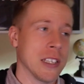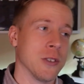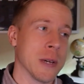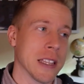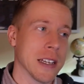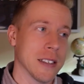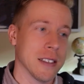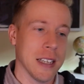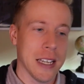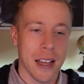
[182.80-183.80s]
doing
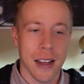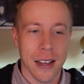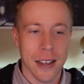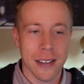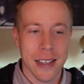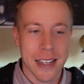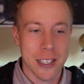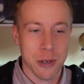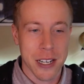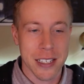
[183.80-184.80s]
this uh, it
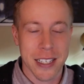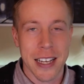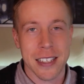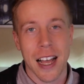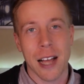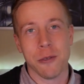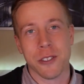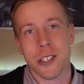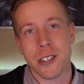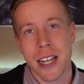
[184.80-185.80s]
is what it is guys i will
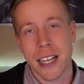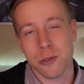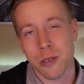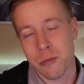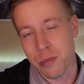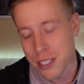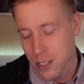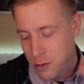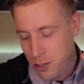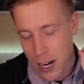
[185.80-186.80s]
see you in the next one please
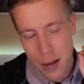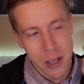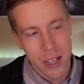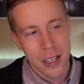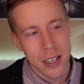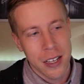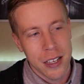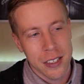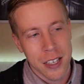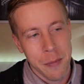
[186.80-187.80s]
subscribe
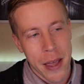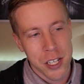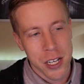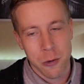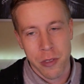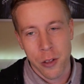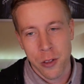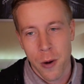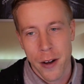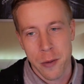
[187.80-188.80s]
Submagic without
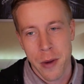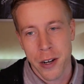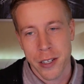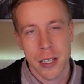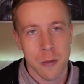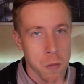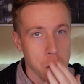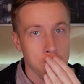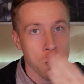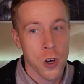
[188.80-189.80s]
the watermark
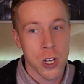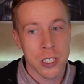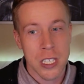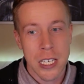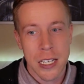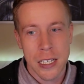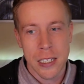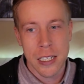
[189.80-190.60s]
see ya